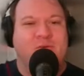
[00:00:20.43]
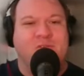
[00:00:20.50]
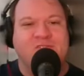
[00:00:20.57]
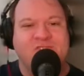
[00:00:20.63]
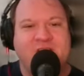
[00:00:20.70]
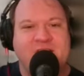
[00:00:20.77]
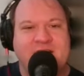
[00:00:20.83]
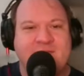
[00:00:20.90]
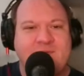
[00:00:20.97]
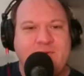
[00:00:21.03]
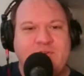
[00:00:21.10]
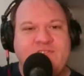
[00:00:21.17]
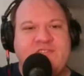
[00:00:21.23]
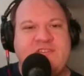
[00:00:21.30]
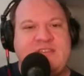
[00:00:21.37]
We're starting, of
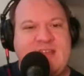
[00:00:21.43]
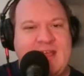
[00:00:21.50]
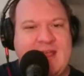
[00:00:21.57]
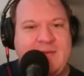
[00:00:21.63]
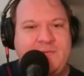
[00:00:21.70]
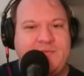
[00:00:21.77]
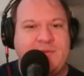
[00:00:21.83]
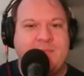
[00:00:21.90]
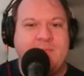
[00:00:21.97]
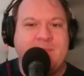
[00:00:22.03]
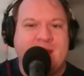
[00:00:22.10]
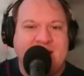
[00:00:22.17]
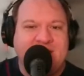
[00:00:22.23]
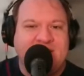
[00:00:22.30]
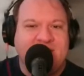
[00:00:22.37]
course, today with
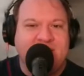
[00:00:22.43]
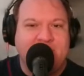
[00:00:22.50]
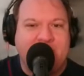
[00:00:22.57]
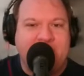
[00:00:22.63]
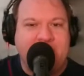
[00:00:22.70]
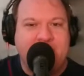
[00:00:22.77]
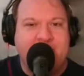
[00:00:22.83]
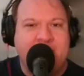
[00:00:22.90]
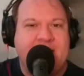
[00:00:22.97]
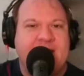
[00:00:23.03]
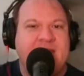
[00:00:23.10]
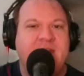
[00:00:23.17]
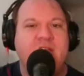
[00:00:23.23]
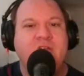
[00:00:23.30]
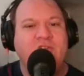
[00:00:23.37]
Amazing
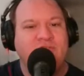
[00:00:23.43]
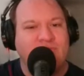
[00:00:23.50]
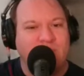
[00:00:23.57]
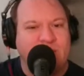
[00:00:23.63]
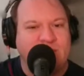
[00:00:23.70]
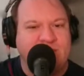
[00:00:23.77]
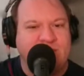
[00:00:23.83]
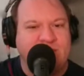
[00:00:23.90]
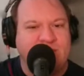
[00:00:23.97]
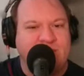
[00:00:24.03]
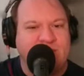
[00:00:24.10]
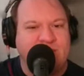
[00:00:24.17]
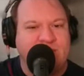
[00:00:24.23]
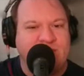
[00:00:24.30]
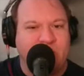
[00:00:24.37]
Spider-Man
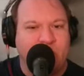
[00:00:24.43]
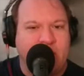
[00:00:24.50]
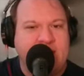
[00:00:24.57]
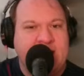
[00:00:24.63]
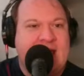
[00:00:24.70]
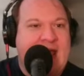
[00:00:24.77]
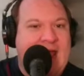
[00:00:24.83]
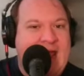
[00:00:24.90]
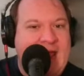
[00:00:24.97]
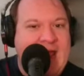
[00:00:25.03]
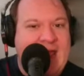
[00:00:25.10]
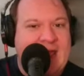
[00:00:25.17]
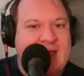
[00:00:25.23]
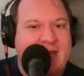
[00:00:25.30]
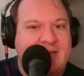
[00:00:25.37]
21
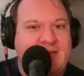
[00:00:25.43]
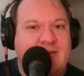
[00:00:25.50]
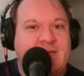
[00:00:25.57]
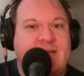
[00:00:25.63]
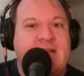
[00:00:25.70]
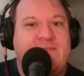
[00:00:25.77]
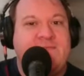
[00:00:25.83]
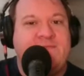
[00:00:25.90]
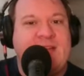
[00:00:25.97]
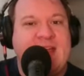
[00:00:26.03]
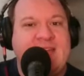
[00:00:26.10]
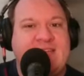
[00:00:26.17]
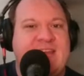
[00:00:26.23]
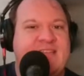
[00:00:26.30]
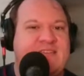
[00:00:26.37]
and
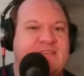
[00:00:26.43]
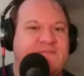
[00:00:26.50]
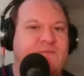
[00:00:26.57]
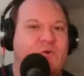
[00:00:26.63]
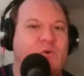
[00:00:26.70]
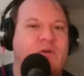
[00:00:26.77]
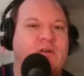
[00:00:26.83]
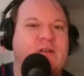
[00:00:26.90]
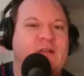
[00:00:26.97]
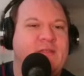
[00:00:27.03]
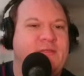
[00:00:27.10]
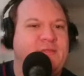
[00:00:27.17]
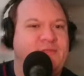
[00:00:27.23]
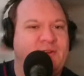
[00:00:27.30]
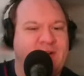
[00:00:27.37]
Fantastic Four
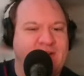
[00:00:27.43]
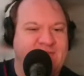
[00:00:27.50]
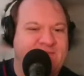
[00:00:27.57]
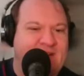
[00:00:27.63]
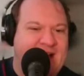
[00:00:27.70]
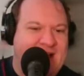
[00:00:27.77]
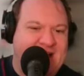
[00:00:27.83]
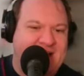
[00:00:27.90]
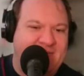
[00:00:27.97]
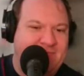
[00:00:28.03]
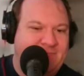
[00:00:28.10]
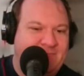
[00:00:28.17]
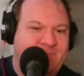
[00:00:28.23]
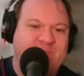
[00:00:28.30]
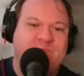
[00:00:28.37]
35.
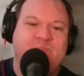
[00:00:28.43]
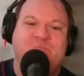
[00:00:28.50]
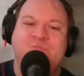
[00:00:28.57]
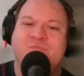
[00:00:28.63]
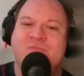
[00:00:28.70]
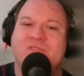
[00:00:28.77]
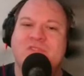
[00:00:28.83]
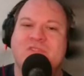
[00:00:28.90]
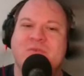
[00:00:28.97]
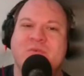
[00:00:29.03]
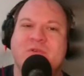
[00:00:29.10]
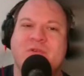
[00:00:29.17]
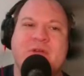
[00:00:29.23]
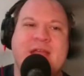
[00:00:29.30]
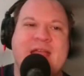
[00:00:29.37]
So
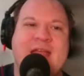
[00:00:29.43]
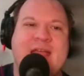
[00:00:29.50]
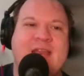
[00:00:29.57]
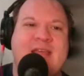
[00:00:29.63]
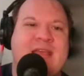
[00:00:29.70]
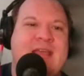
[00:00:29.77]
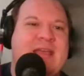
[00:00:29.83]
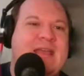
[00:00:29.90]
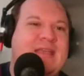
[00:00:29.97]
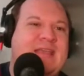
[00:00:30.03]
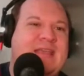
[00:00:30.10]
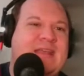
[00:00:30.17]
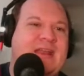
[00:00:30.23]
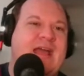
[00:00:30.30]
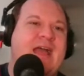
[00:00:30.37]
we'll go ahead,
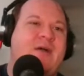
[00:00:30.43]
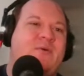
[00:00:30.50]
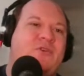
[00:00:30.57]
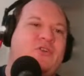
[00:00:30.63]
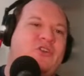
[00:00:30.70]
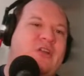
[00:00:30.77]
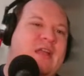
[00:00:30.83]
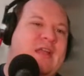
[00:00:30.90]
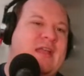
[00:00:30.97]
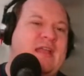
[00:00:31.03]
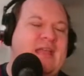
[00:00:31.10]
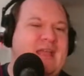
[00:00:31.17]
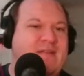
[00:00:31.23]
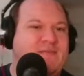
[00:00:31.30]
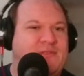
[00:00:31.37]
get our
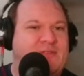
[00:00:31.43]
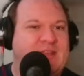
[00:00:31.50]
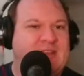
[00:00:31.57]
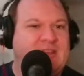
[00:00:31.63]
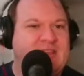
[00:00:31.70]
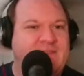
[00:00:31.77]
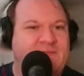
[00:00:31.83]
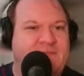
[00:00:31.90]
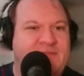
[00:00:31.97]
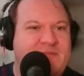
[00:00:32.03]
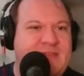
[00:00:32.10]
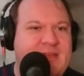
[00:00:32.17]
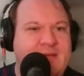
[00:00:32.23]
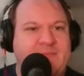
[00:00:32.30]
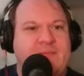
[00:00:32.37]
everything done for
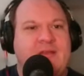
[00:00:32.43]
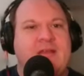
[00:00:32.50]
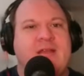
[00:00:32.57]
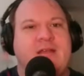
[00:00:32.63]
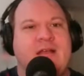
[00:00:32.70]
them.